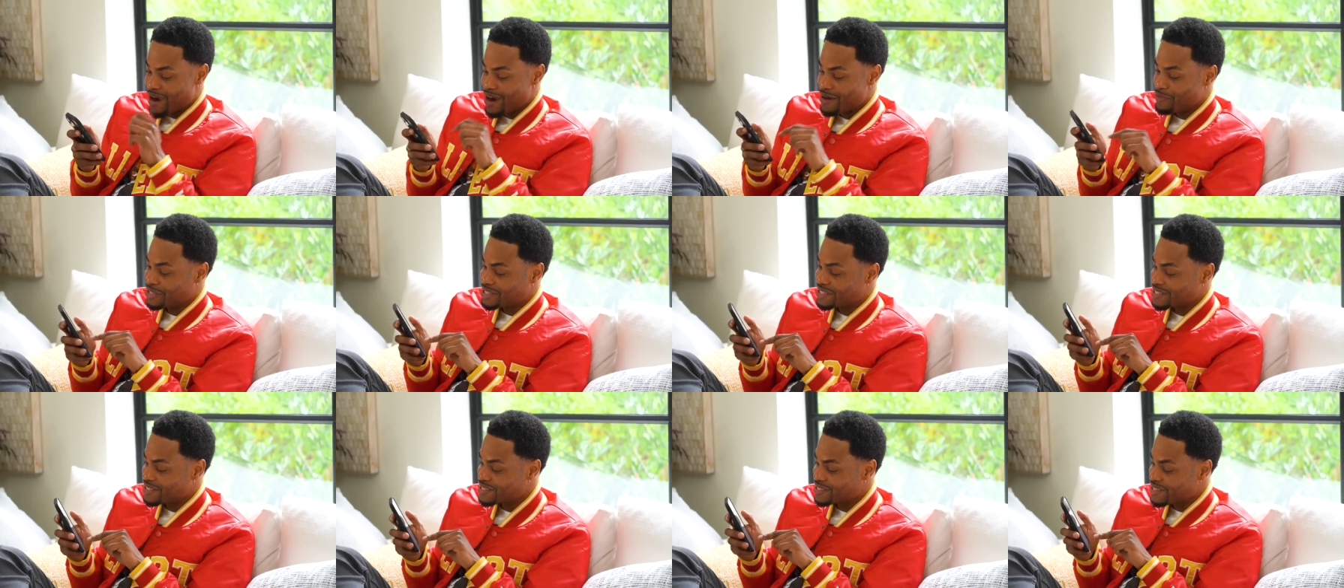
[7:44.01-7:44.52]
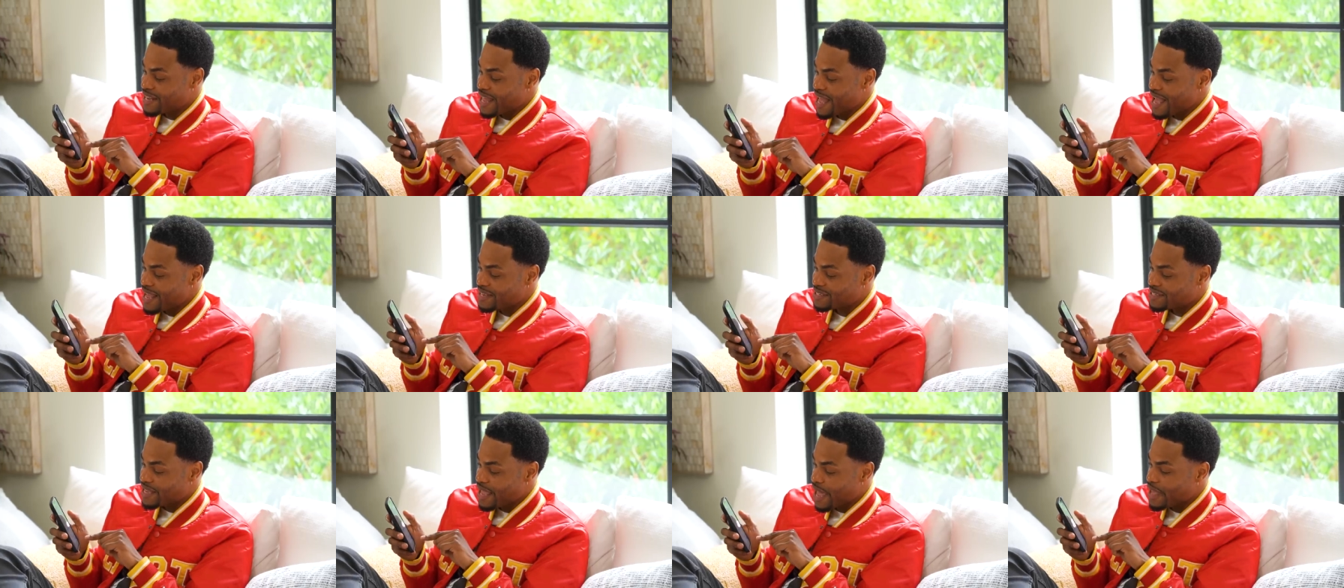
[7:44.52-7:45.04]
All right, what's the
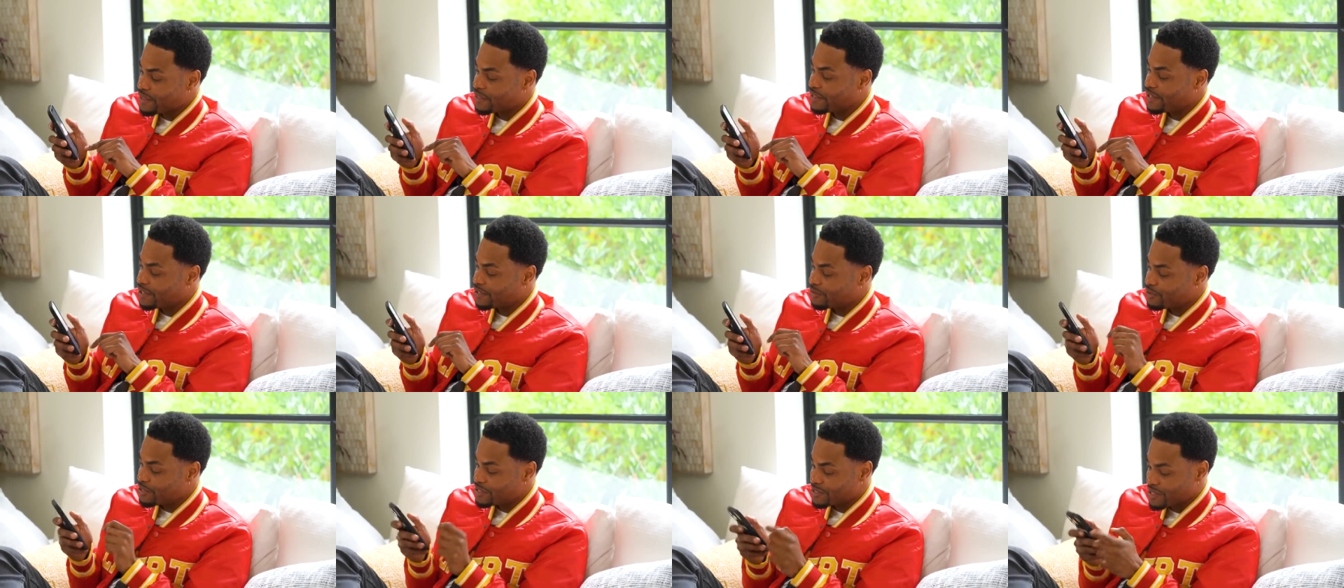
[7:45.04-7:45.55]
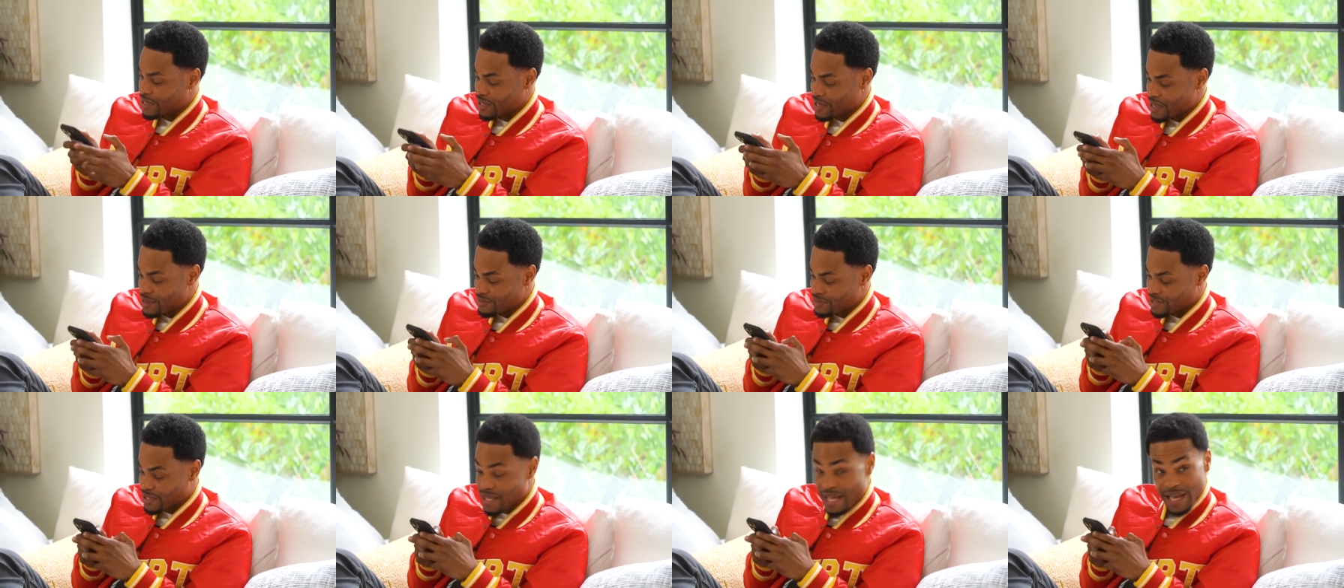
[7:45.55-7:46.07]
slash?
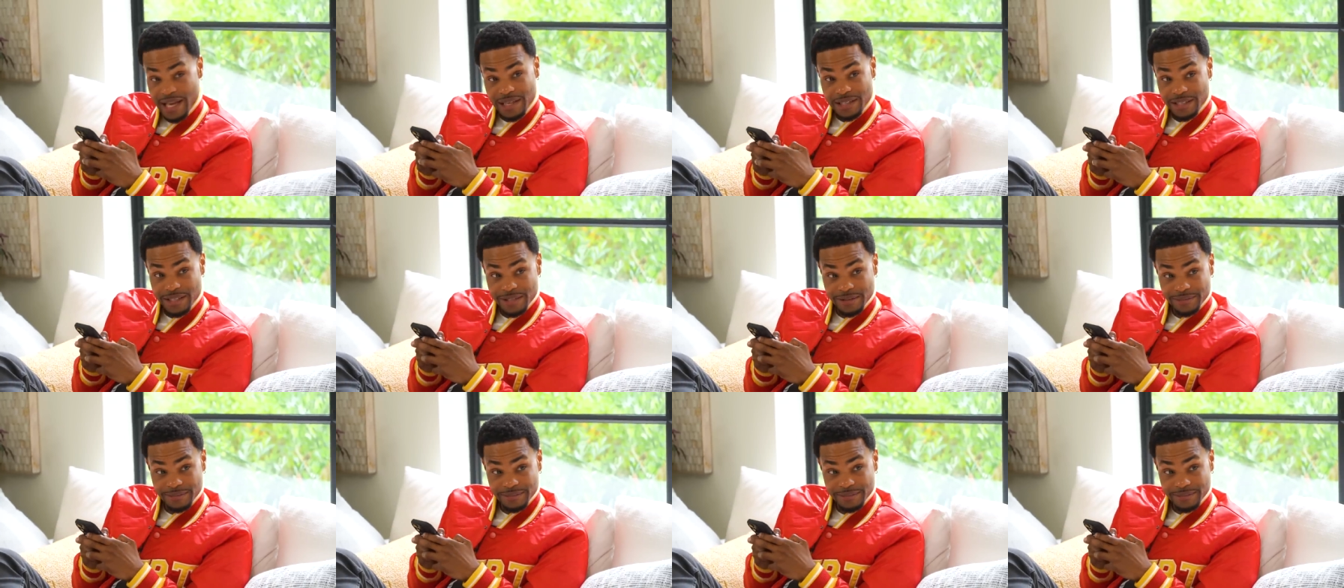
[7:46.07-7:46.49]
Athleticgreens.com slash?